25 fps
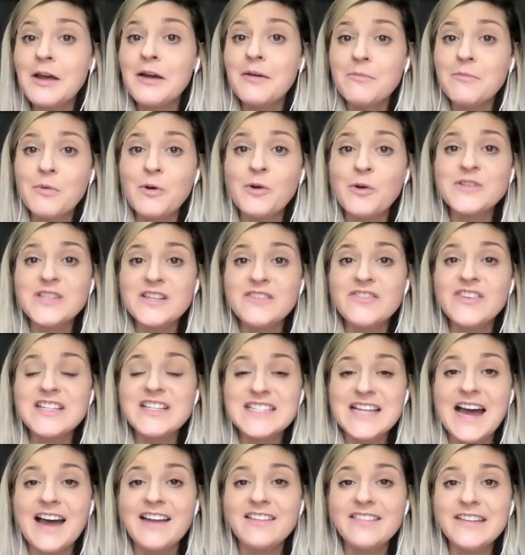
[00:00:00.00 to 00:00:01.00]
most of
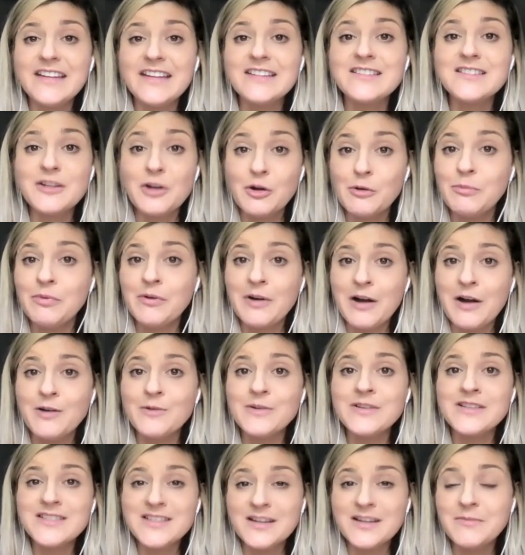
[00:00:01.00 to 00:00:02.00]
its athletes go pro
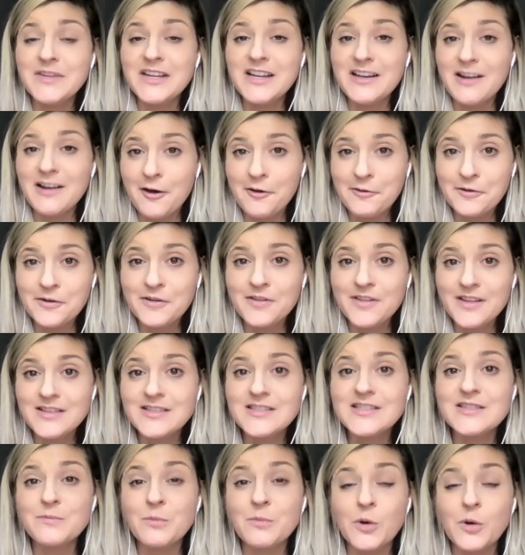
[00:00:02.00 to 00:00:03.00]
in something other than
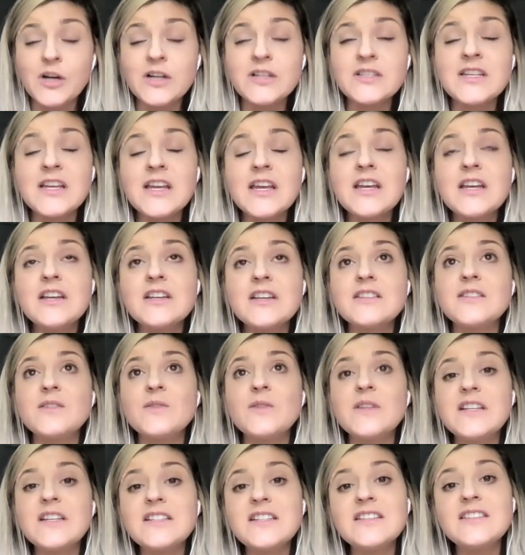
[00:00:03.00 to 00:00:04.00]
sports. So
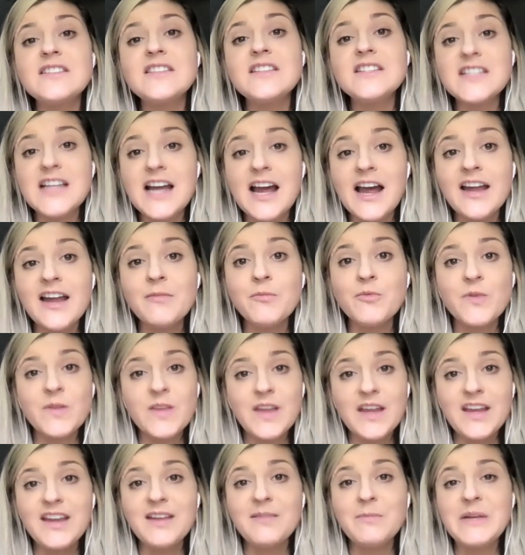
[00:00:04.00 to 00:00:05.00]
this is the time where
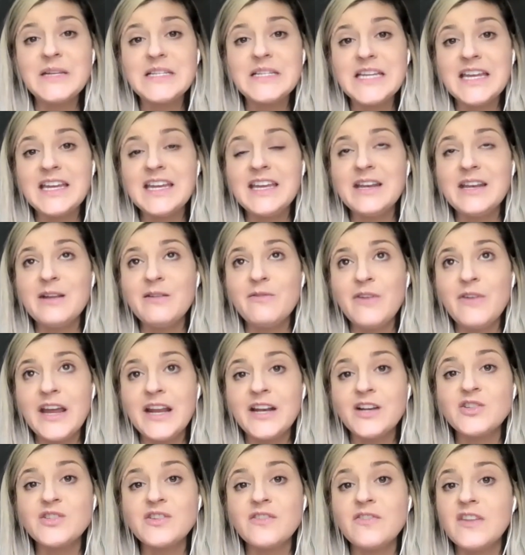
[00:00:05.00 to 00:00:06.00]
they can be taking
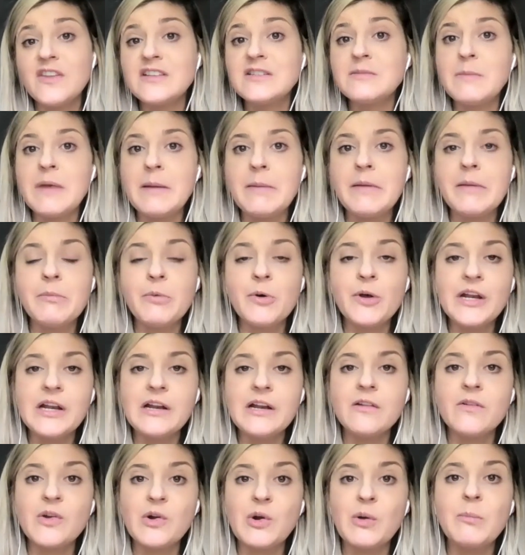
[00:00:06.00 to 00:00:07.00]
advantage of this, maybe putting
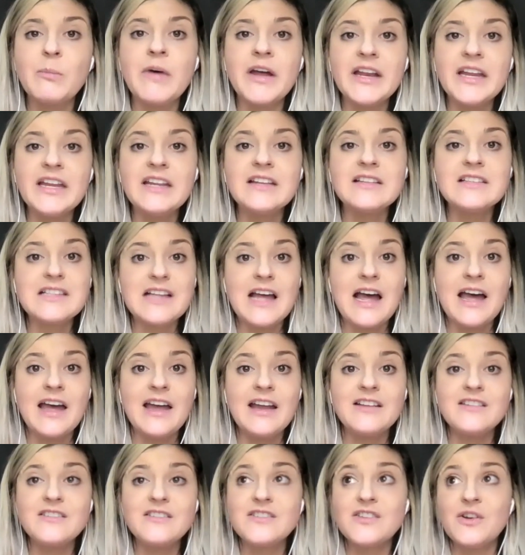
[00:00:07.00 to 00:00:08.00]
a little money
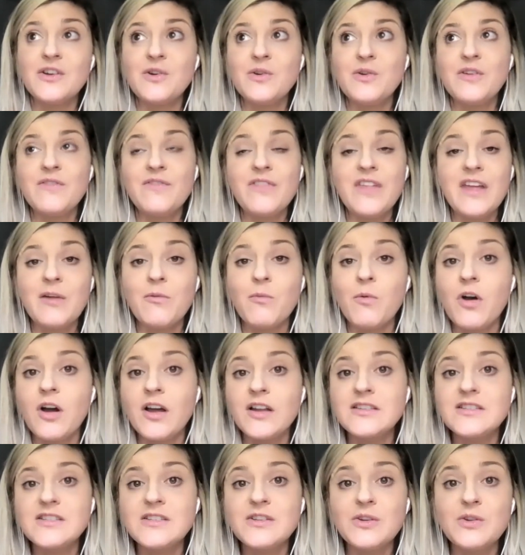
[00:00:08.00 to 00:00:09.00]
aside. So if they
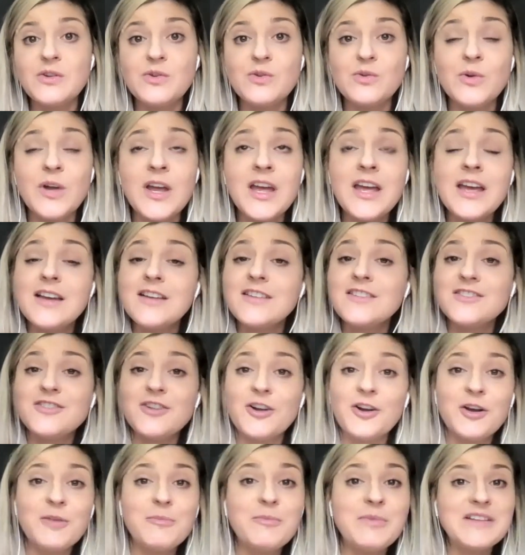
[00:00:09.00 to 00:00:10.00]
want to
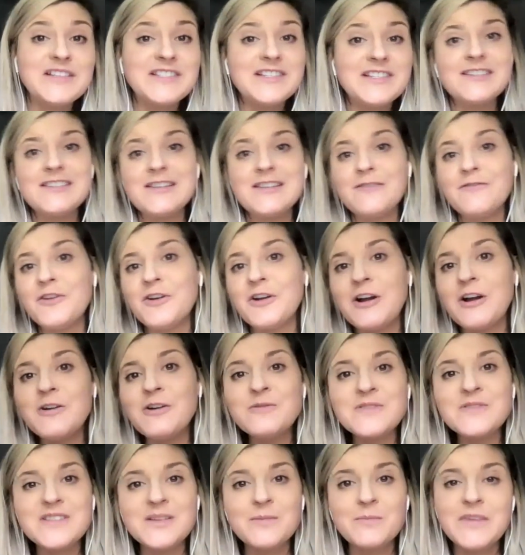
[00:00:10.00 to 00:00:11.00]
start a business of their
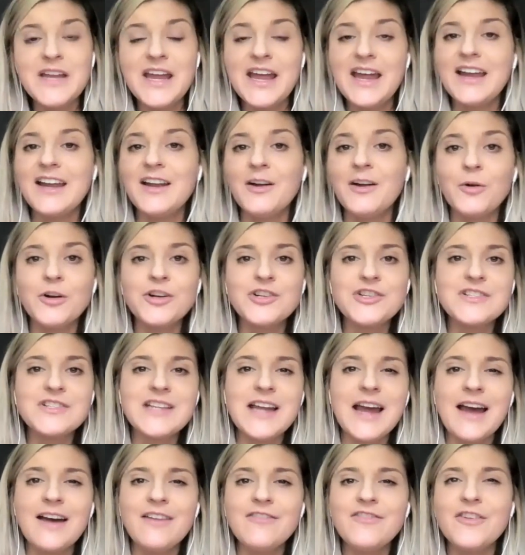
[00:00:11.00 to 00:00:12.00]
own someday, or just
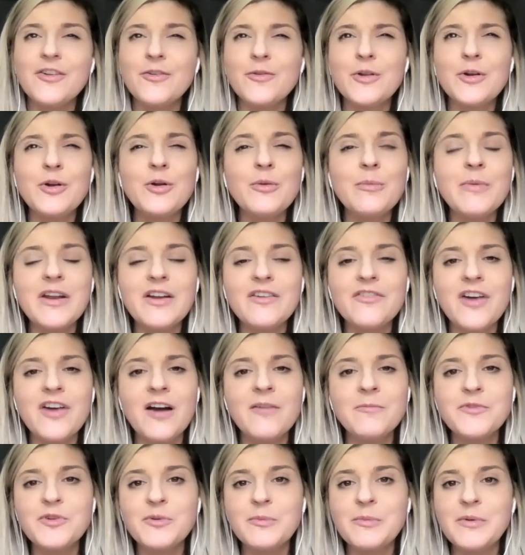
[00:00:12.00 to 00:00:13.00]
have the little bit of
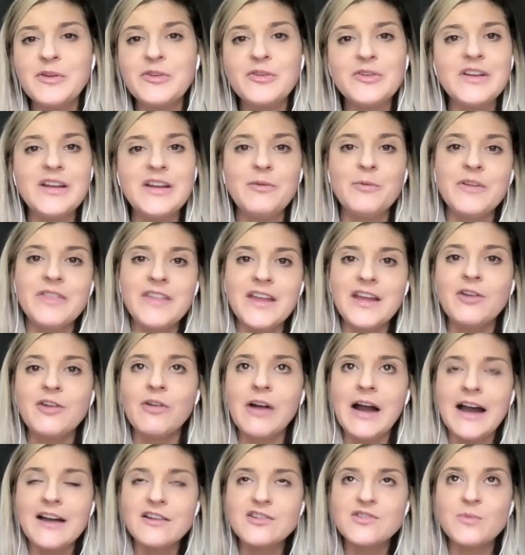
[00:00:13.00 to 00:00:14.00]
comfortability when they
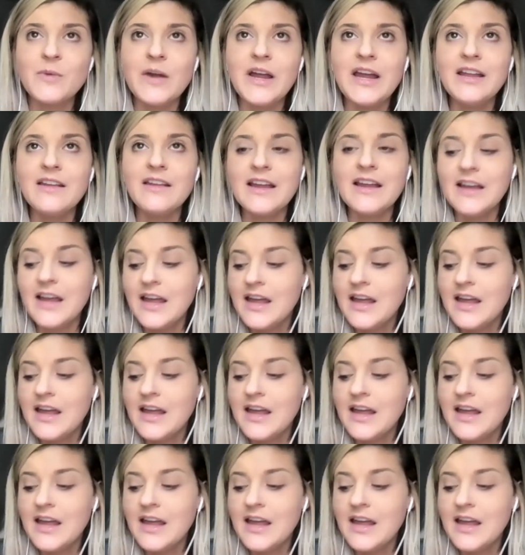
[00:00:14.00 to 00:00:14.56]
graduate, like,